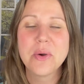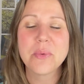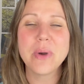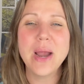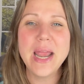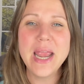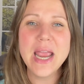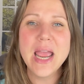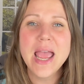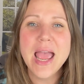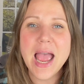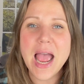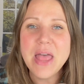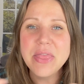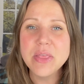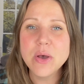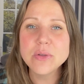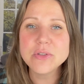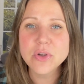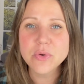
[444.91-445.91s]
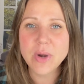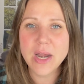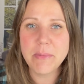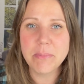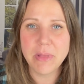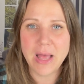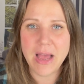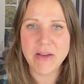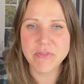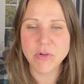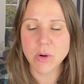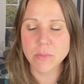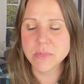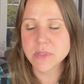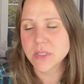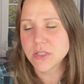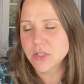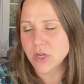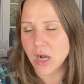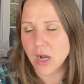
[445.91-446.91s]
right? And those are great platforms
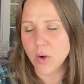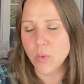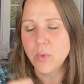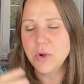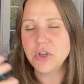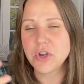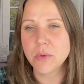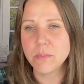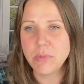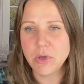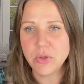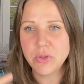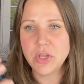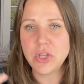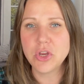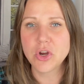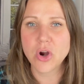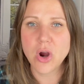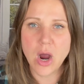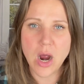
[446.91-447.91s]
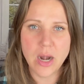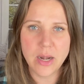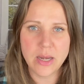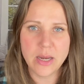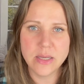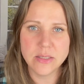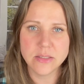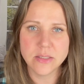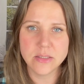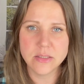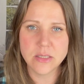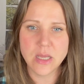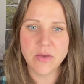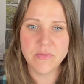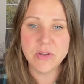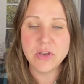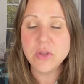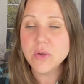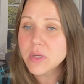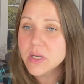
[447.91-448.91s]
to start when you're building your audience and
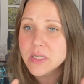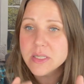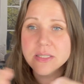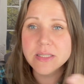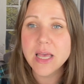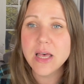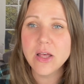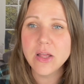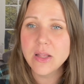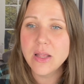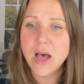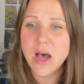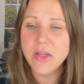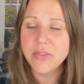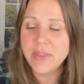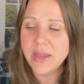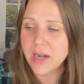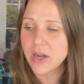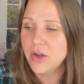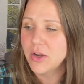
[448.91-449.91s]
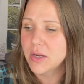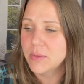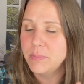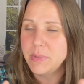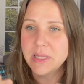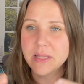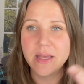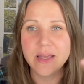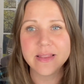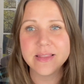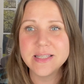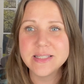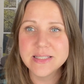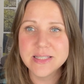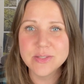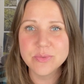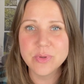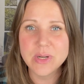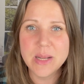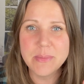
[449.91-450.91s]
stuff. And you can sell on there. You can be like, this
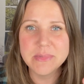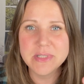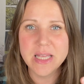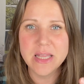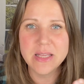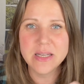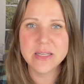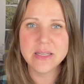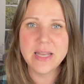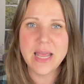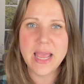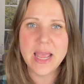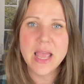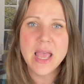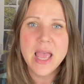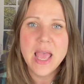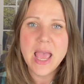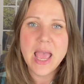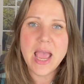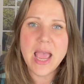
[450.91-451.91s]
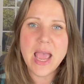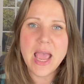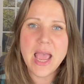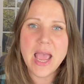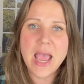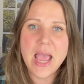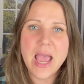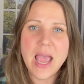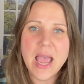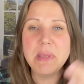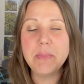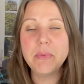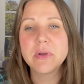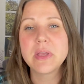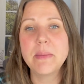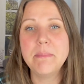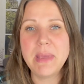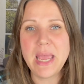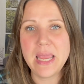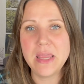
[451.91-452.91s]
is what I'm selling today. And then people
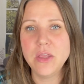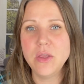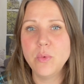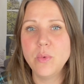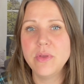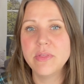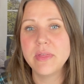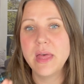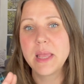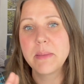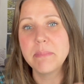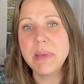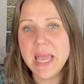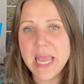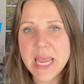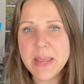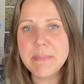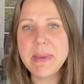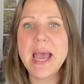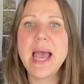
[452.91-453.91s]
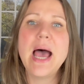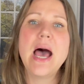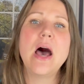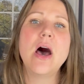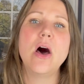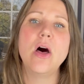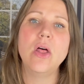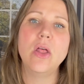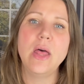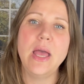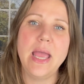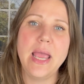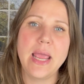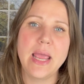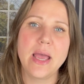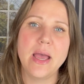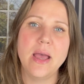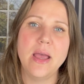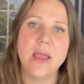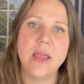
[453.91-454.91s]
can pay you with like PayPal
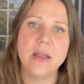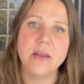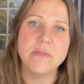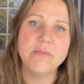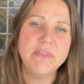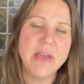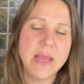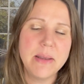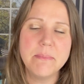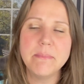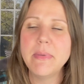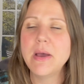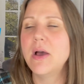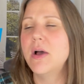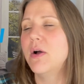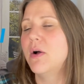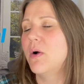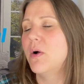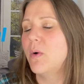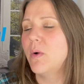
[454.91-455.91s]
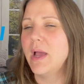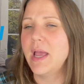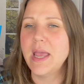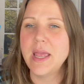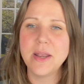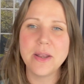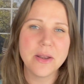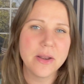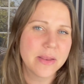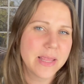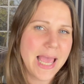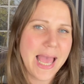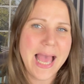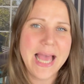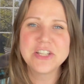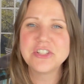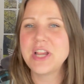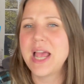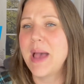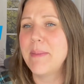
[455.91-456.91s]
and Venmo and
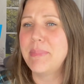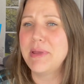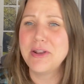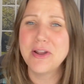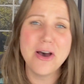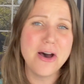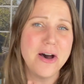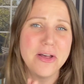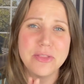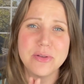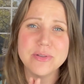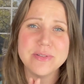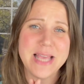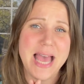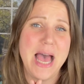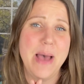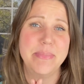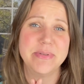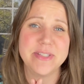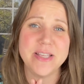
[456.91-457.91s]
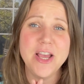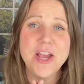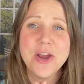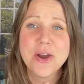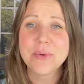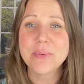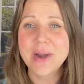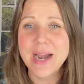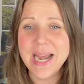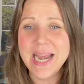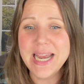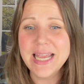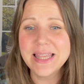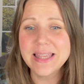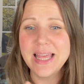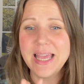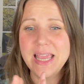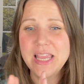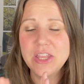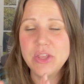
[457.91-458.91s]
Cash App and all those apps, right?
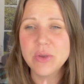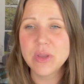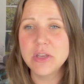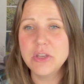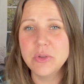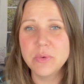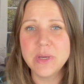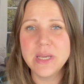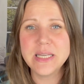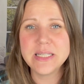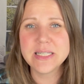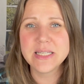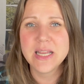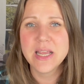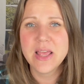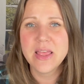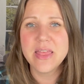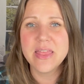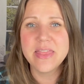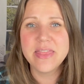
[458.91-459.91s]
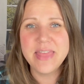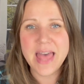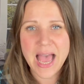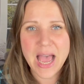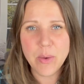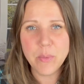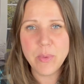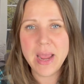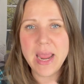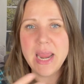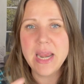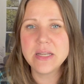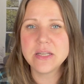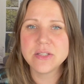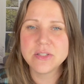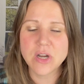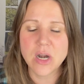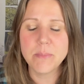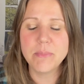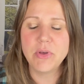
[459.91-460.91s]
Like you can do it that way to
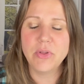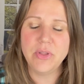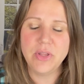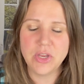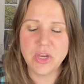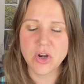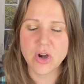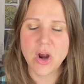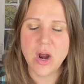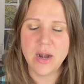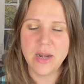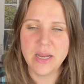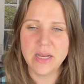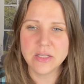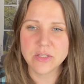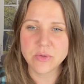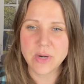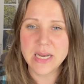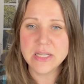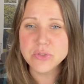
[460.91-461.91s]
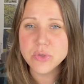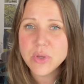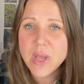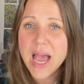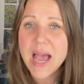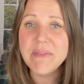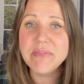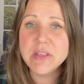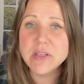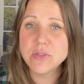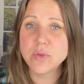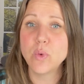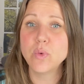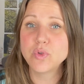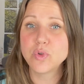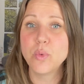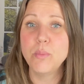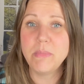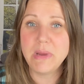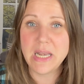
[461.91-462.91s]
start building your audience, right? So you have the
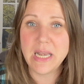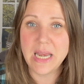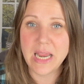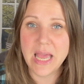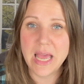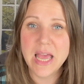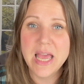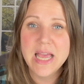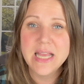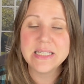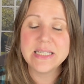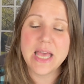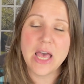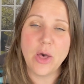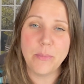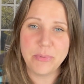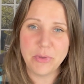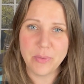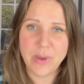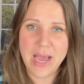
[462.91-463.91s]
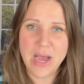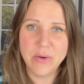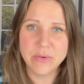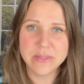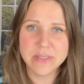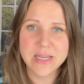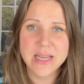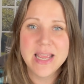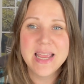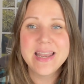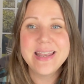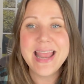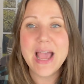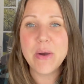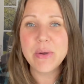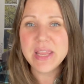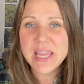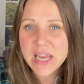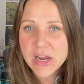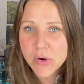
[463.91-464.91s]
social media to help you out.
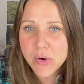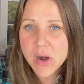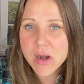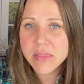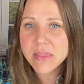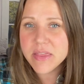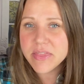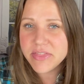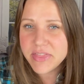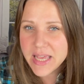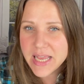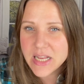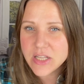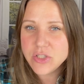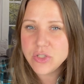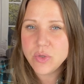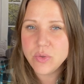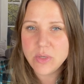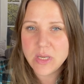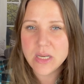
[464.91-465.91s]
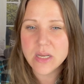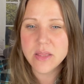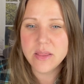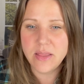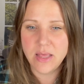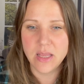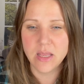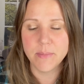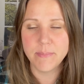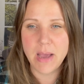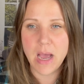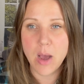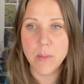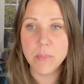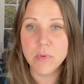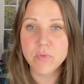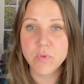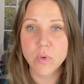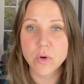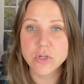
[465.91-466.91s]
Now, here are the things you need to think
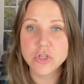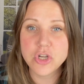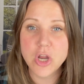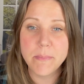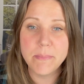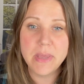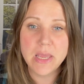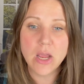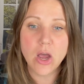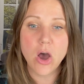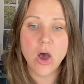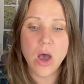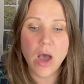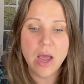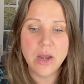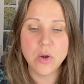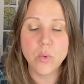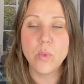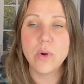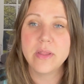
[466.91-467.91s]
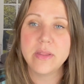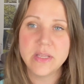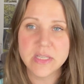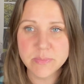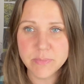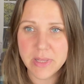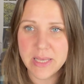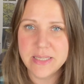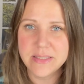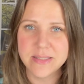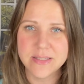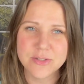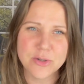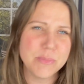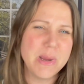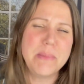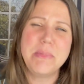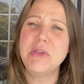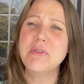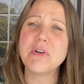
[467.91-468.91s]
about before jumping on one of these places. Or
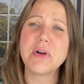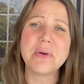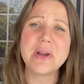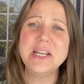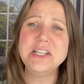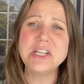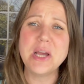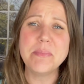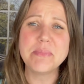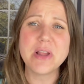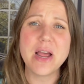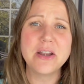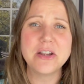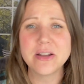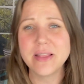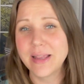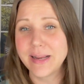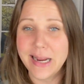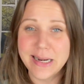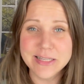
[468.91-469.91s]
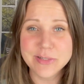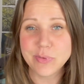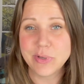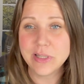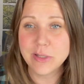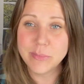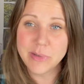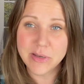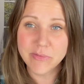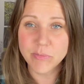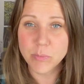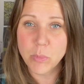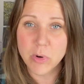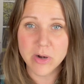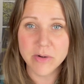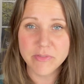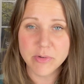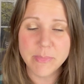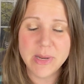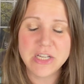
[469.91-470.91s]
maybe you've already jumped on, you're like, I just want a little bit
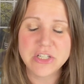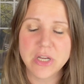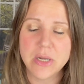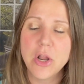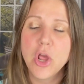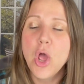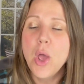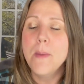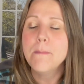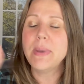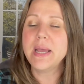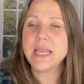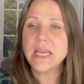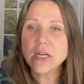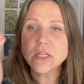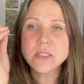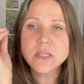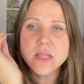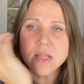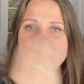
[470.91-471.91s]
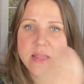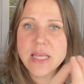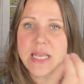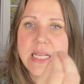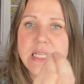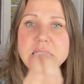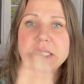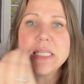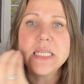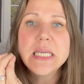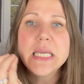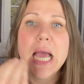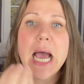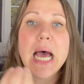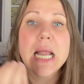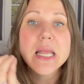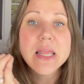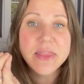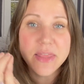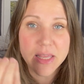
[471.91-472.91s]
more information. But here's the things you
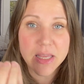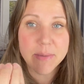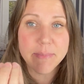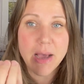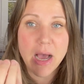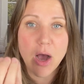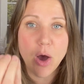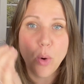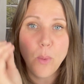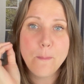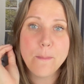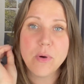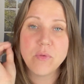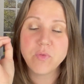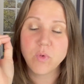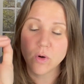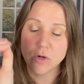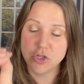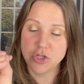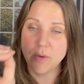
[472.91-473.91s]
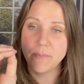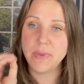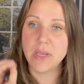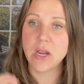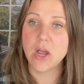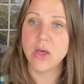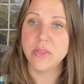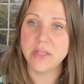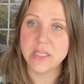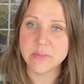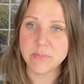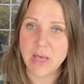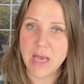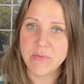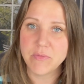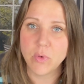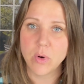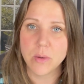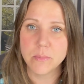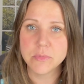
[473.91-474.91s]
got to think about before jumping on these
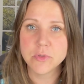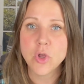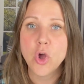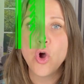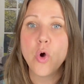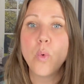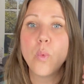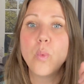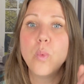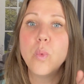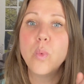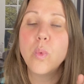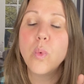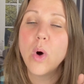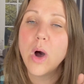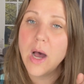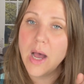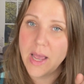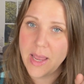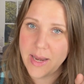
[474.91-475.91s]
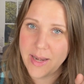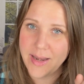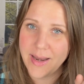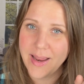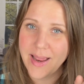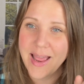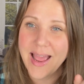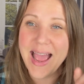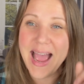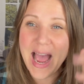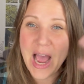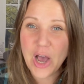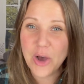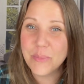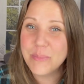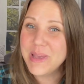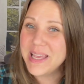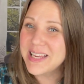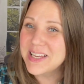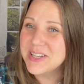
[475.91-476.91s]
platforms. One,
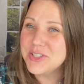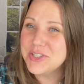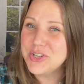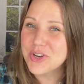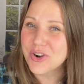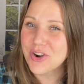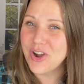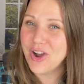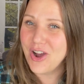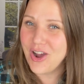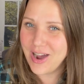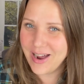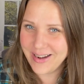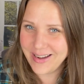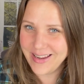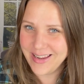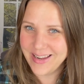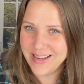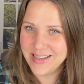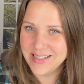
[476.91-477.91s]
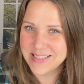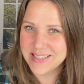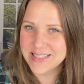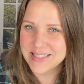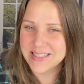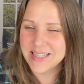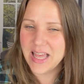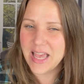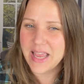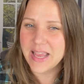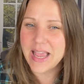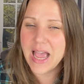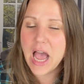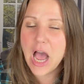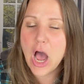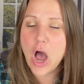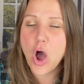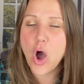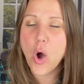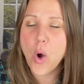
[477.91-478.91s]
how big is your audience? Like
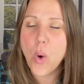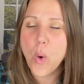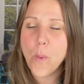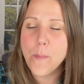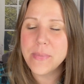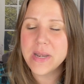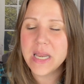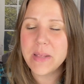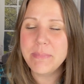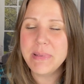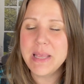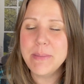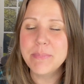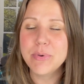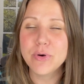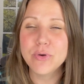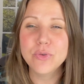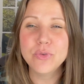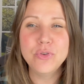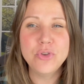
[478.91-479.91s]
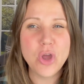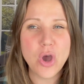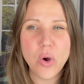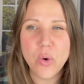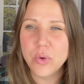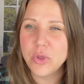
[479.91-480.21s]
how many people know